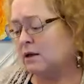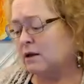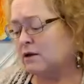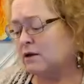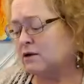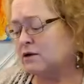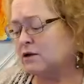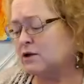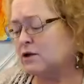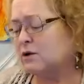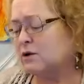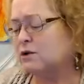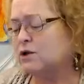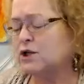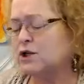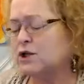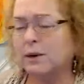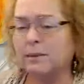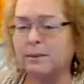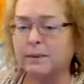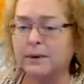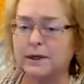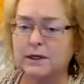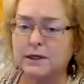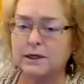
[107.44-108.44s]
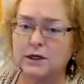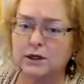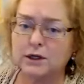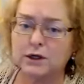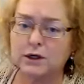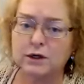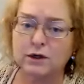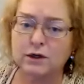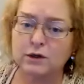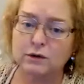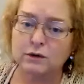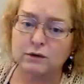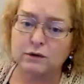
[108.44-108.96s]
There's no jumping to
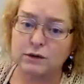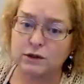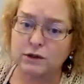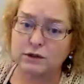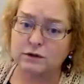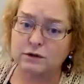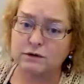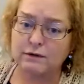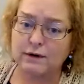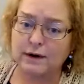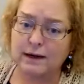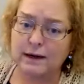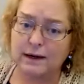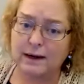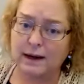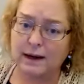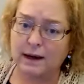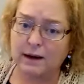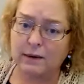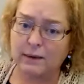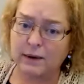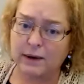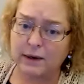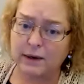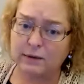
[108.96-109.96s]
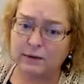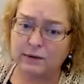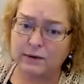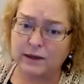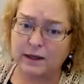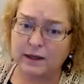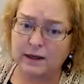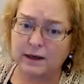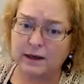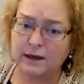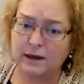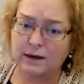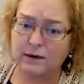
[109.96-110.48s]
conclusions right now, I don't
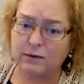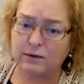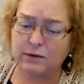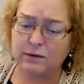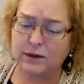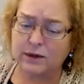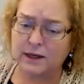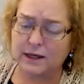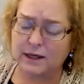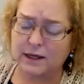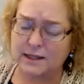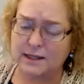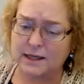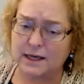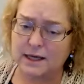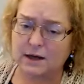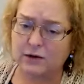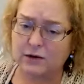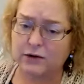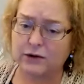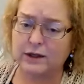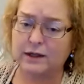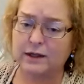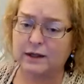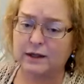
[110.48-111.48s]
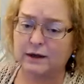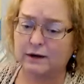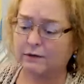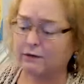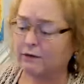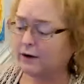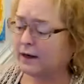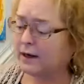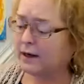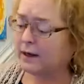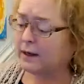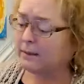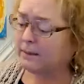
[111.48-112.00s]
think. I don't think it's a healthy thing
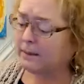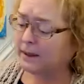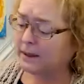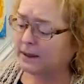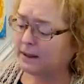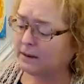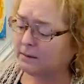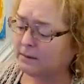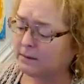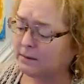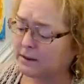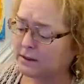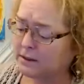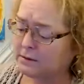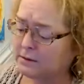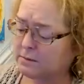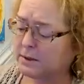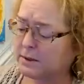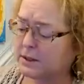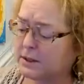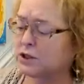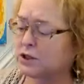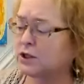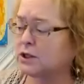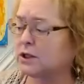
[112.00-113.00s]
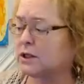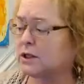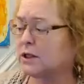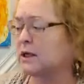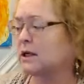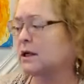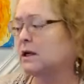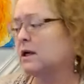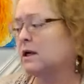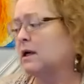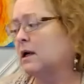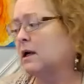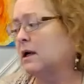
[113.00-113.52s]
for anybody, but especially
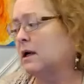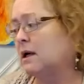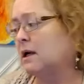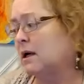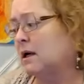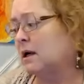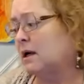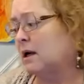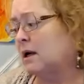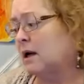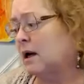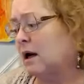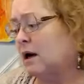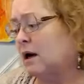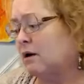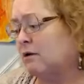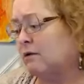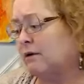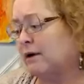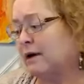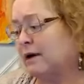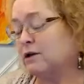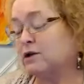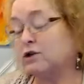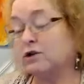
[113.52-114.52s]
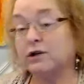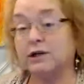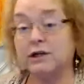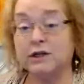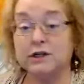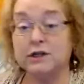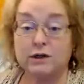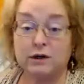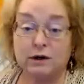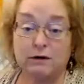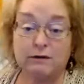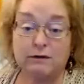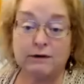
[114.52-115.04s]
around
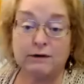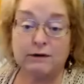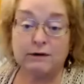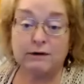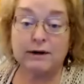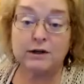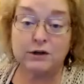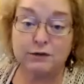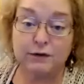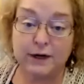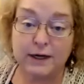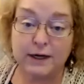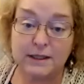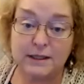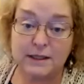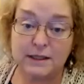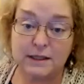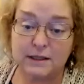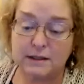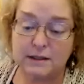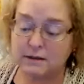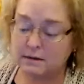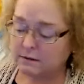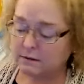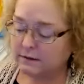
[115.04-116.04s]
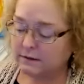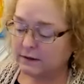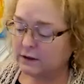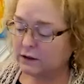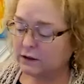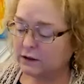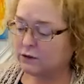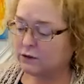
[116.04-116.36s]
your friends.